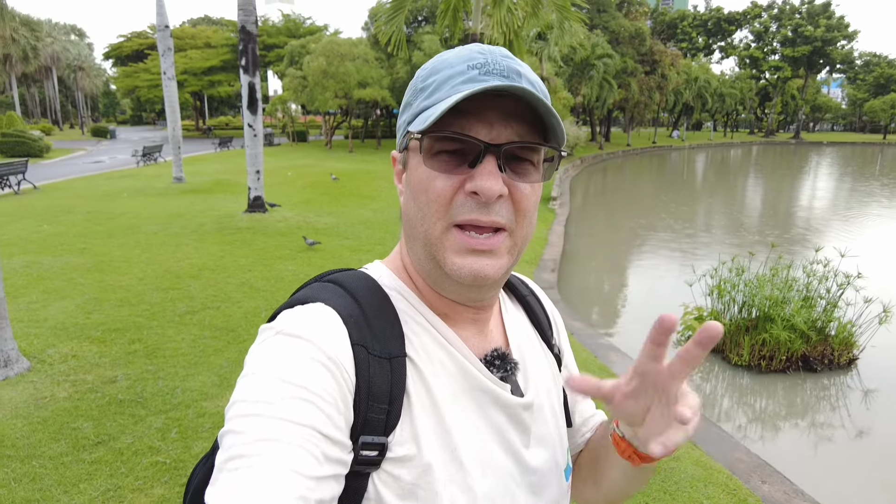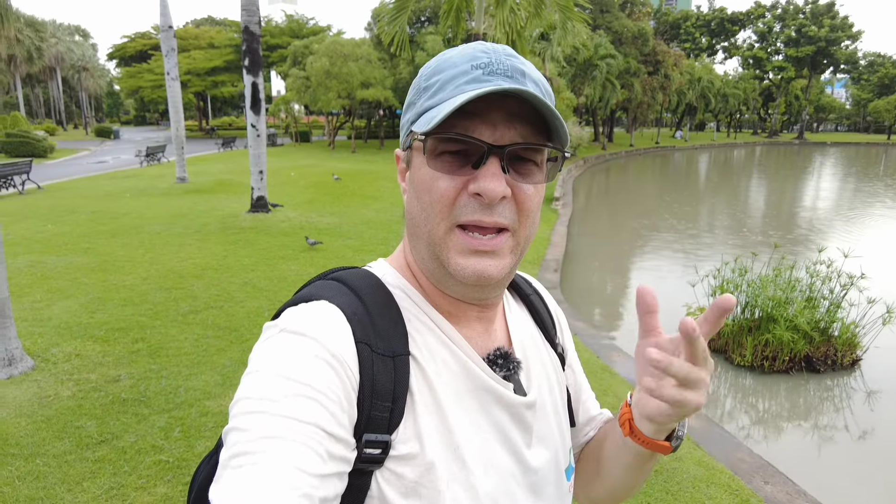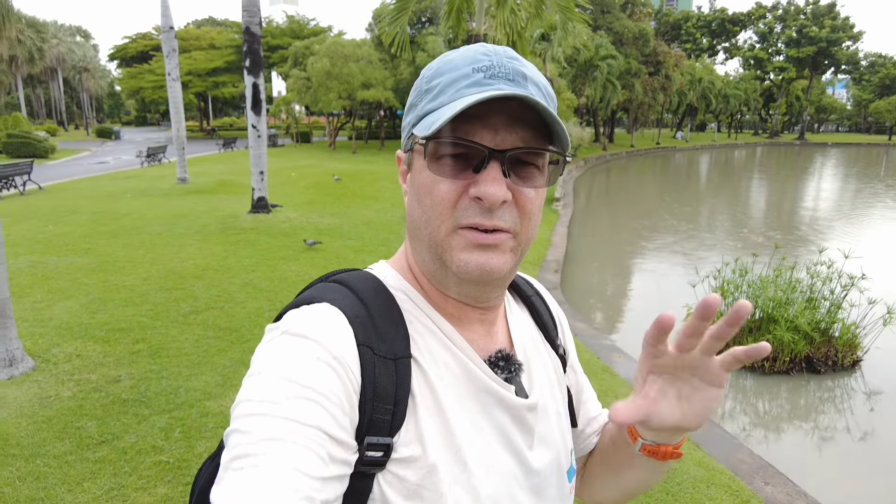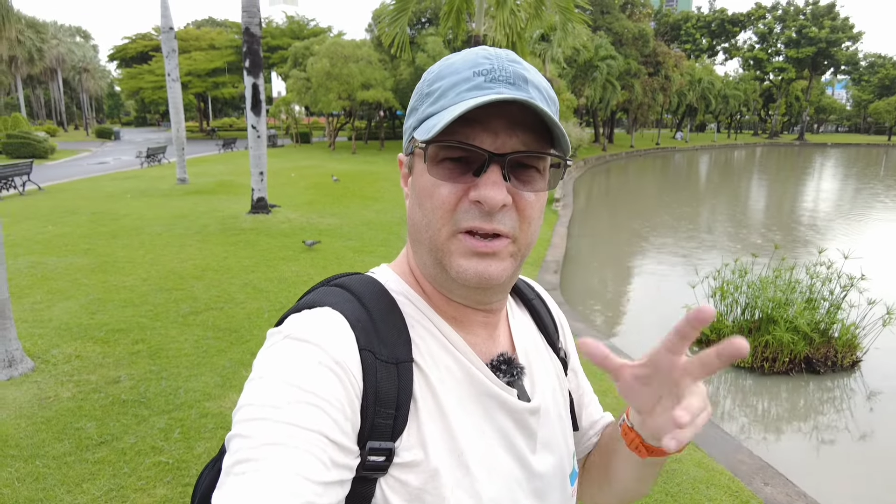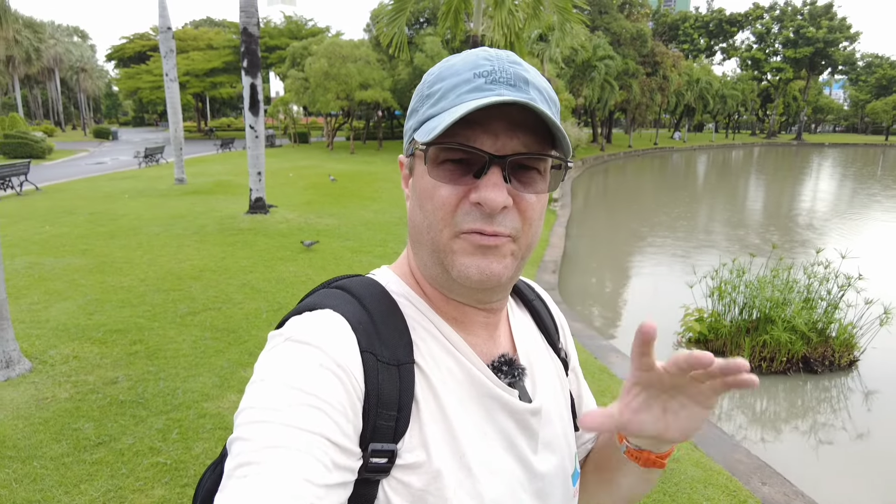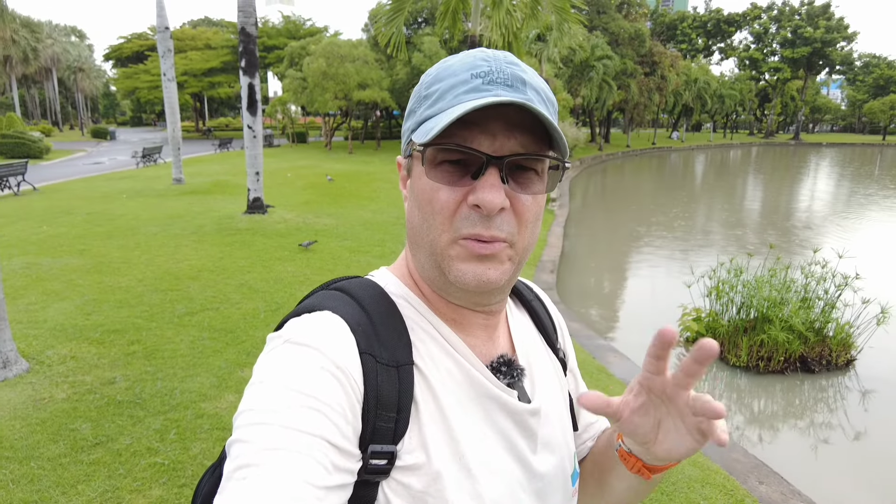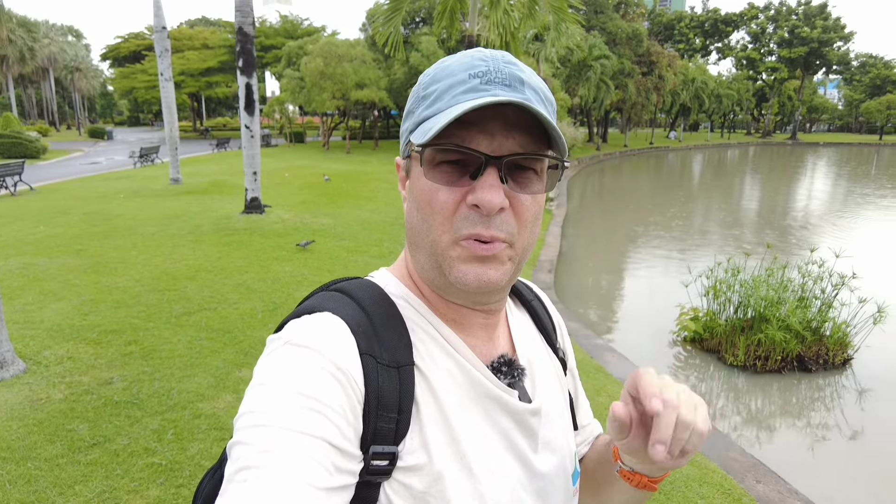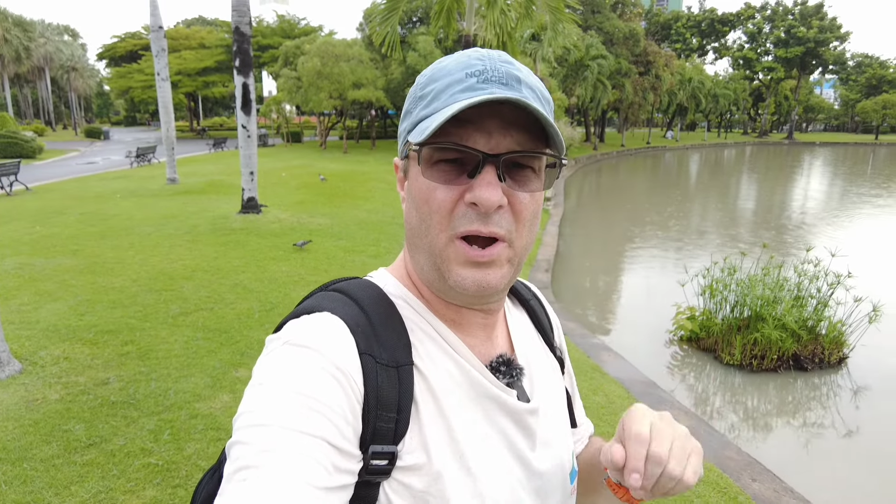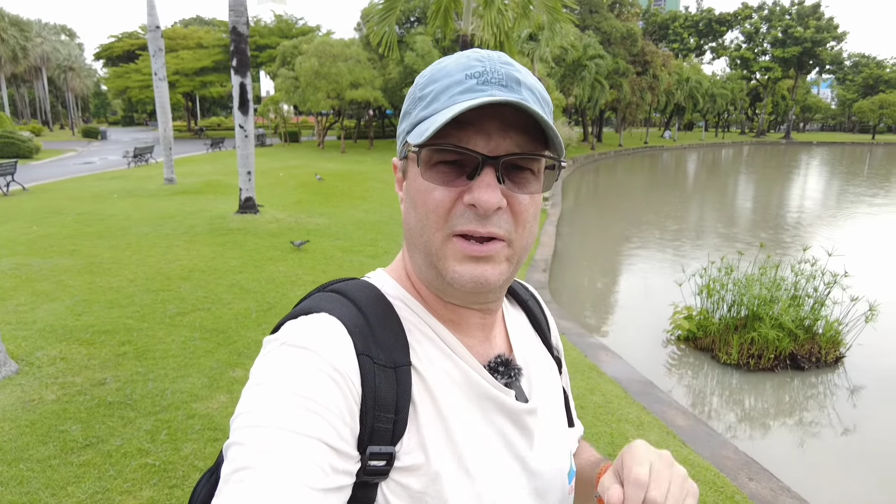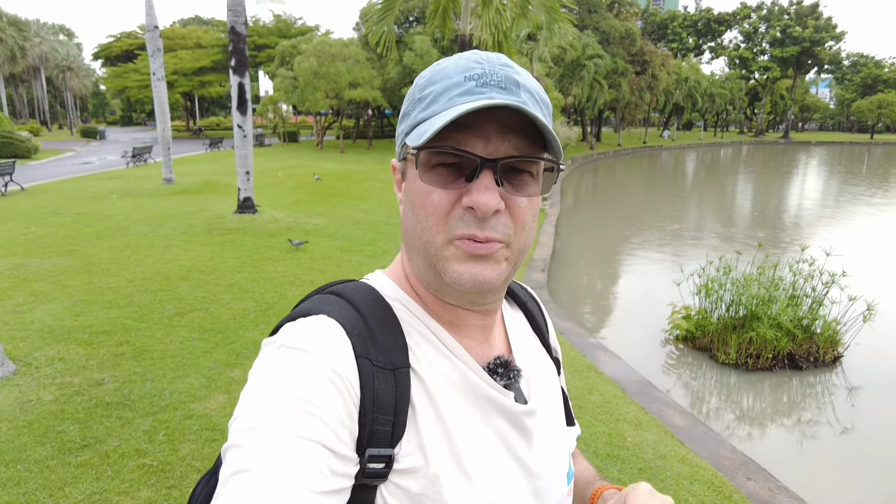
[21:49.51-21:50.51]
in different
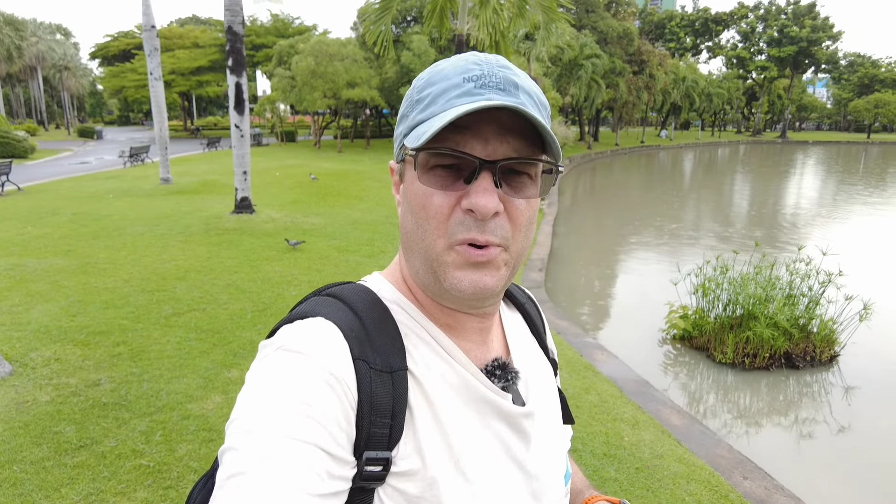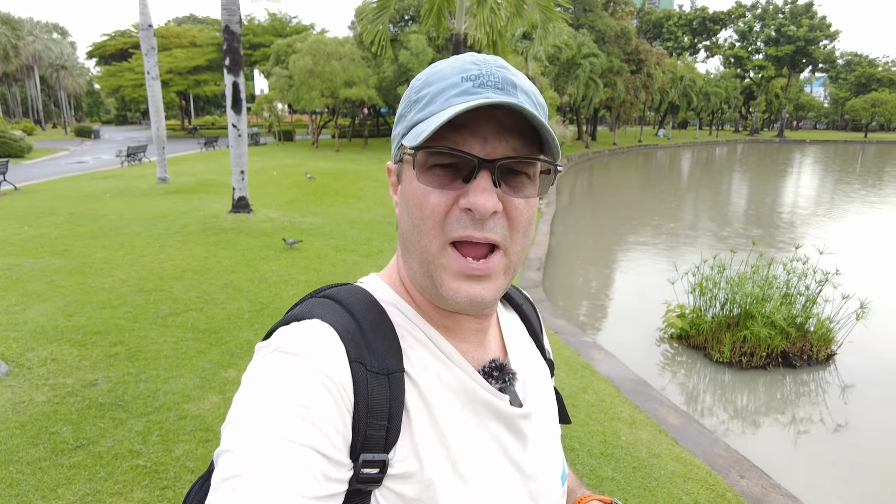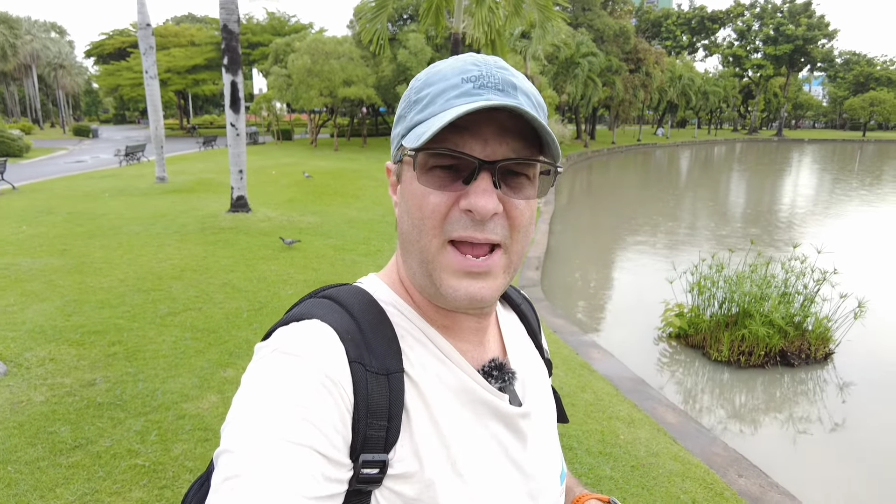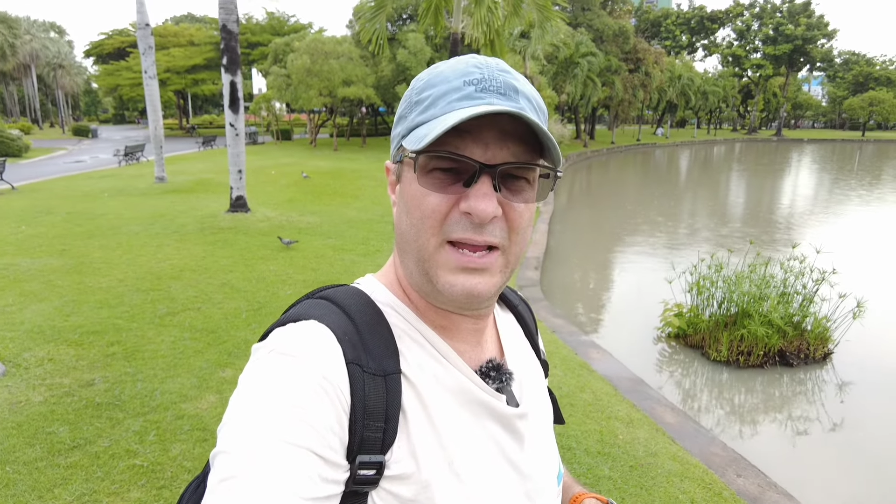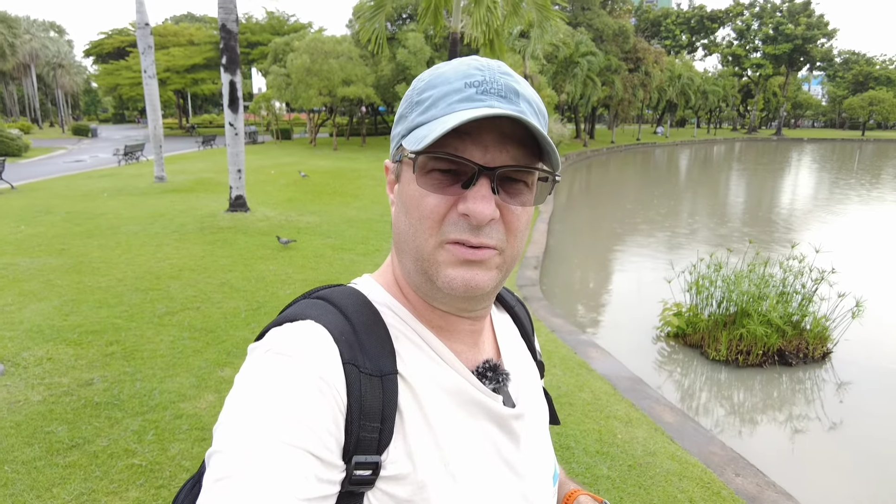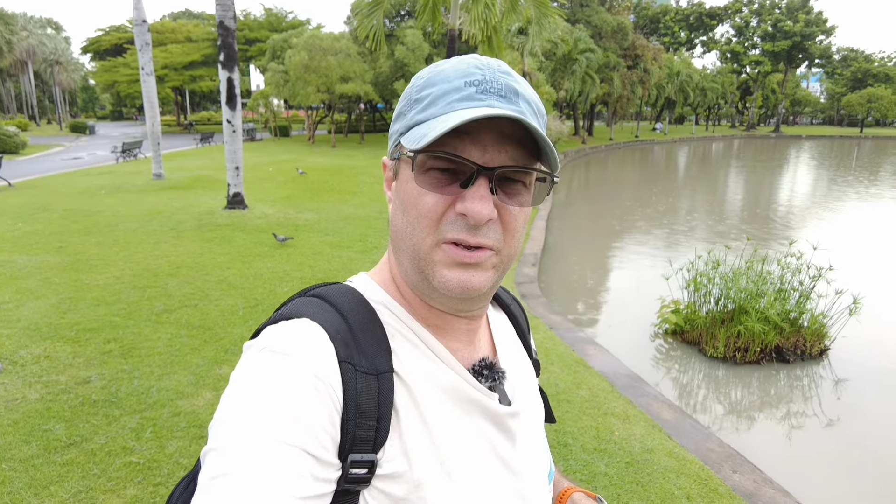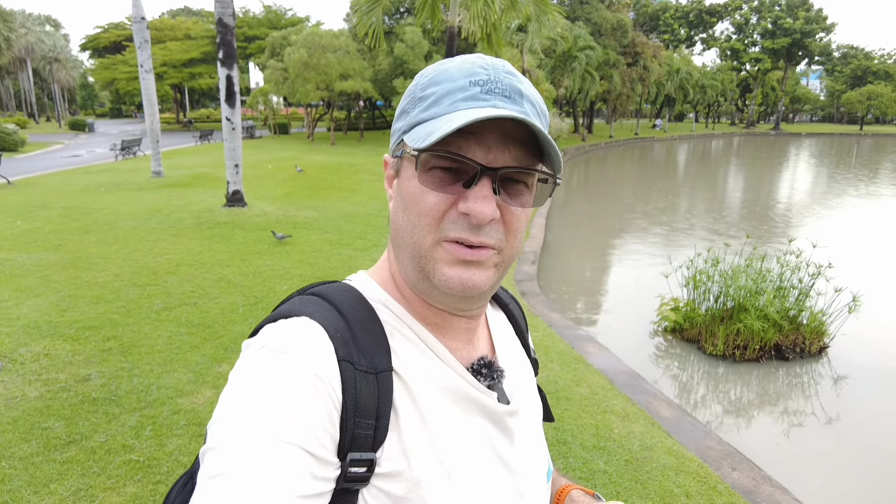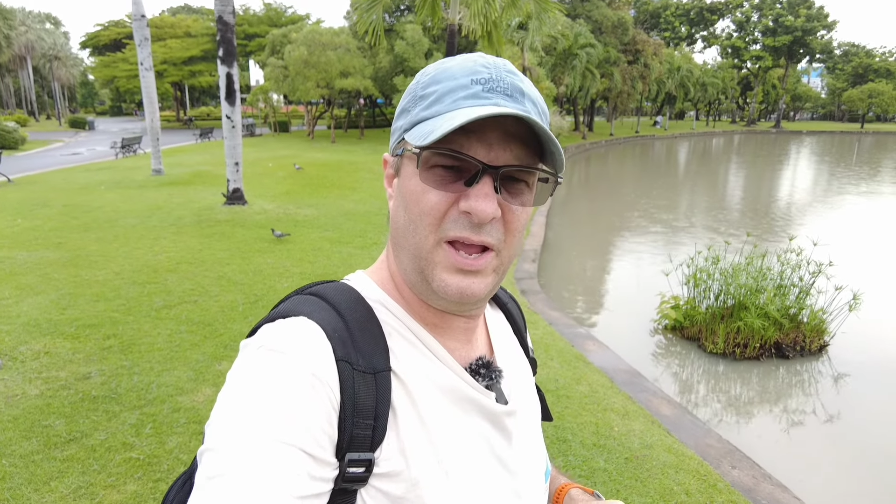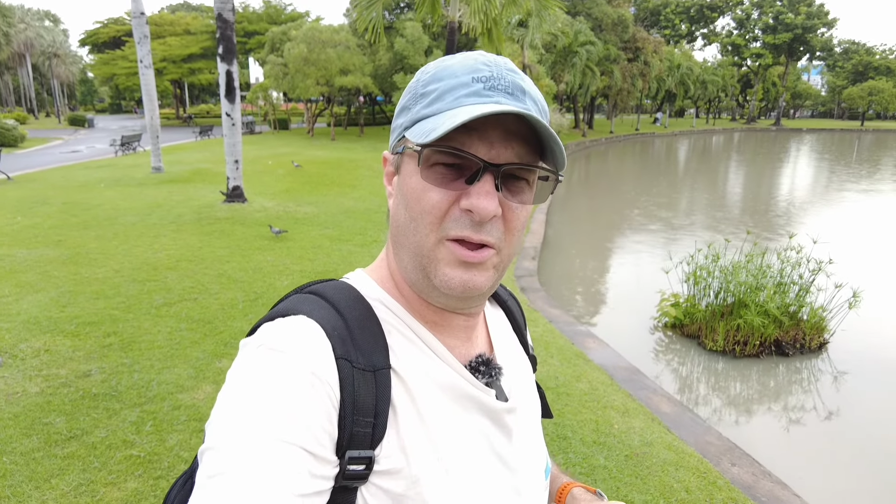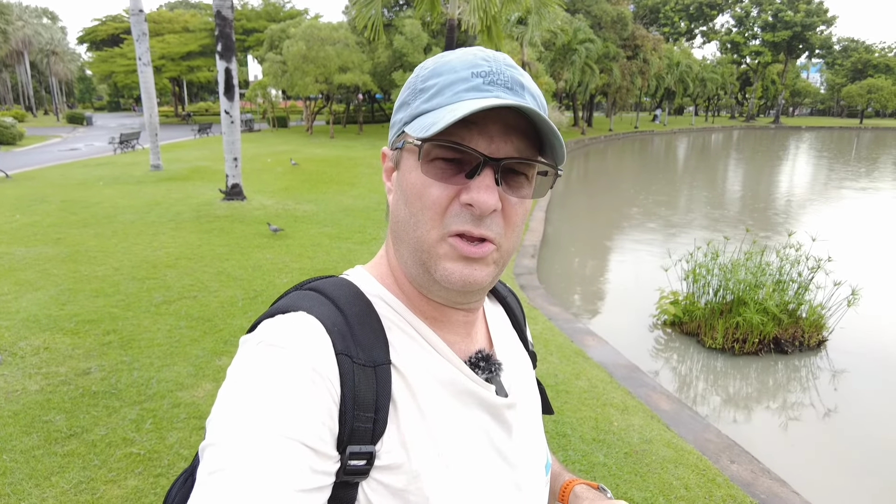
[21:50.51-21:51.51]
price brackets and
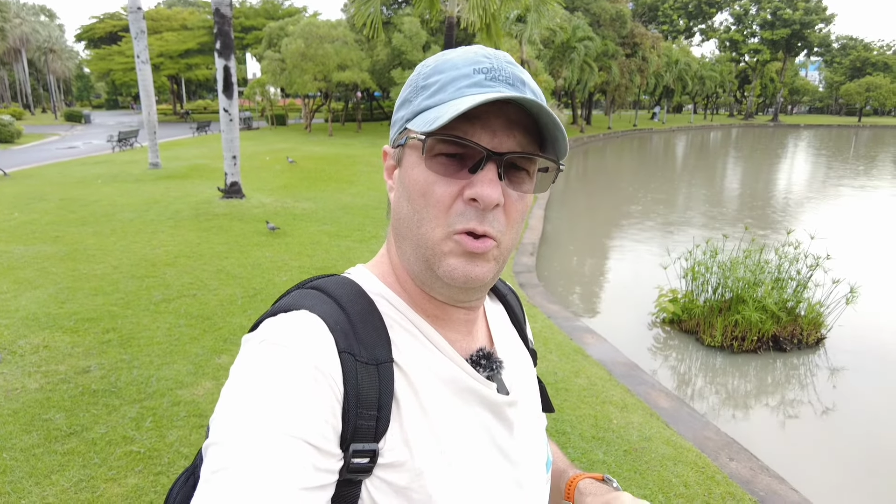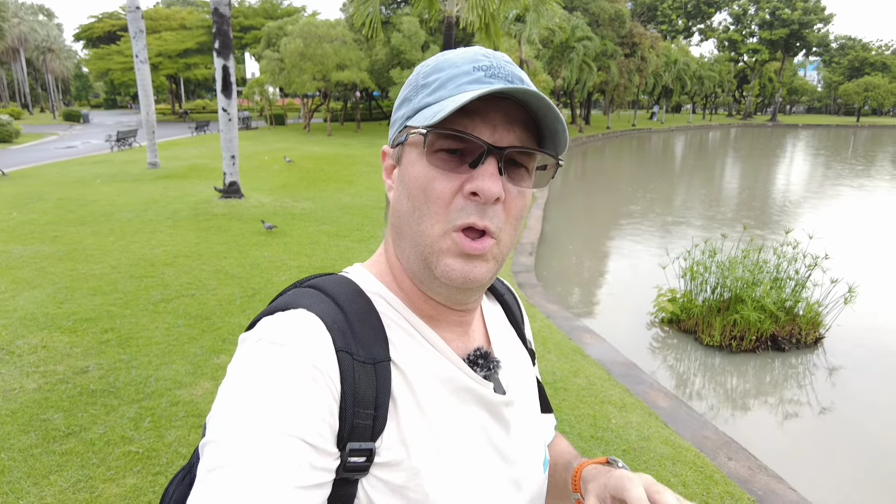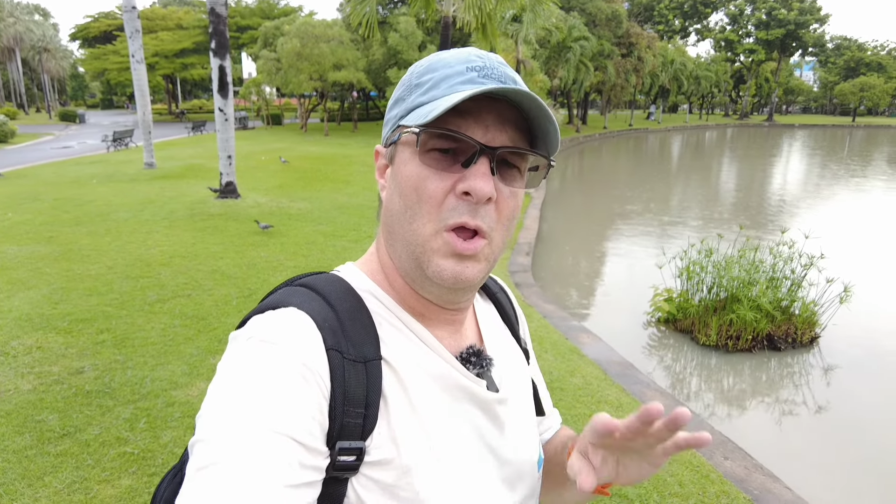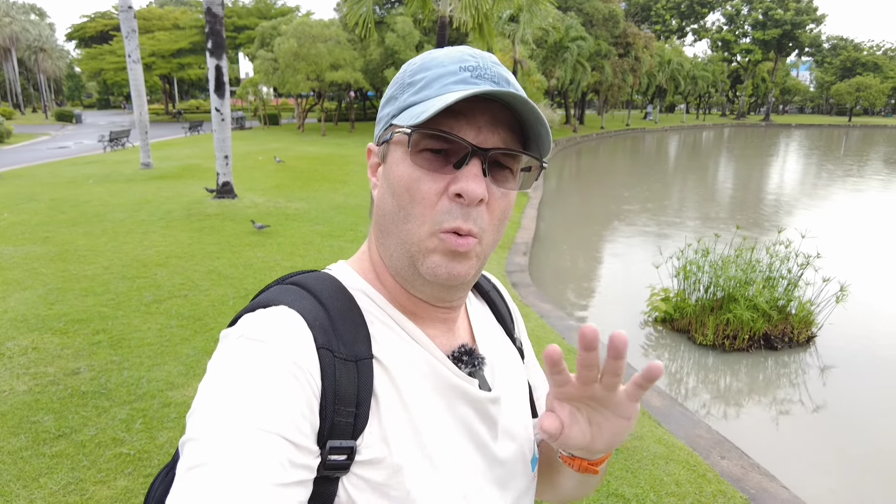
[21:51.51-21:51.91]
tell you